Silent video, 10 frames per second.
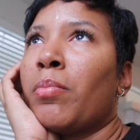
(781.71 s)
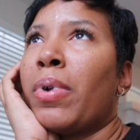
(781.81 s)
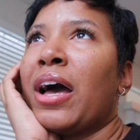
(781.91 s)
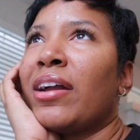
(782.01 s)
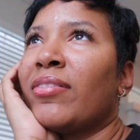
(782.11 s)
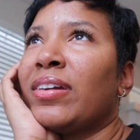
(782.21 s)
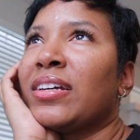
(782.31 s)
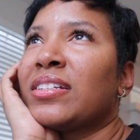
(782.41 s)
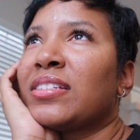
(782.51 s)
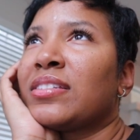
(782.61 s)

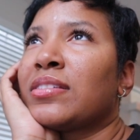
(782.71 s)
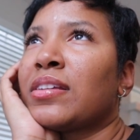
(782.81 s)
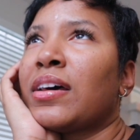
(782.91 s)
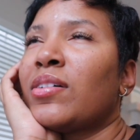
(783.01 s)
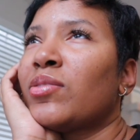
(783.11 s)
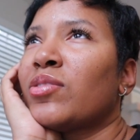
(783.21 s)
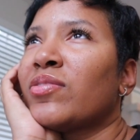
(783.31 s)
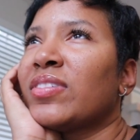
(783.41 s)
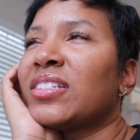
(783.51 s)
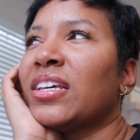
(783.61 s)
Pyrex? I don't know
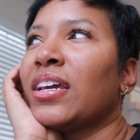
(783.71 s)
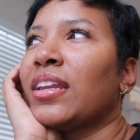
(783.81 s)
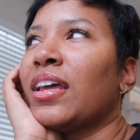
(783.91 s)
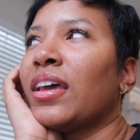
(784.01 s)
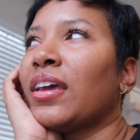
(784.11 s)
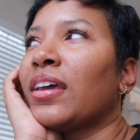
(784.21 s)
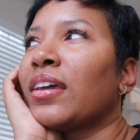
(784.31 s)
if it said that.